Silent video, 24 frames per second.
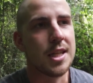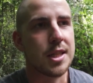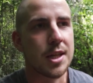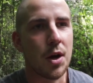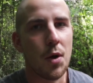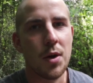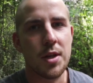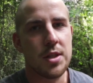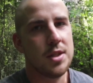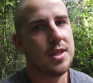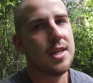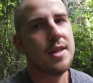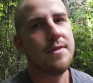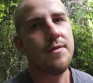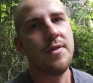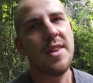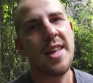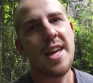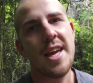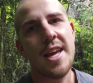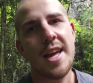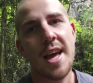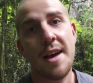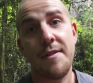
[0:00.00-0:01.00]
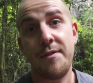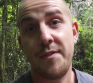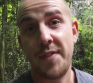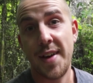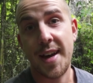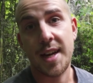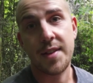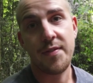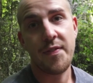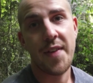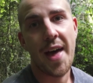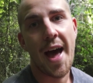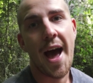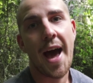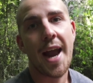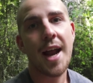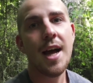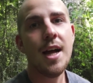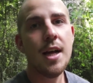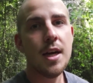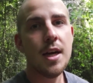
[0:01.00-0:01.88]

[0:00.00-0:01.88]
It's going to give the effect that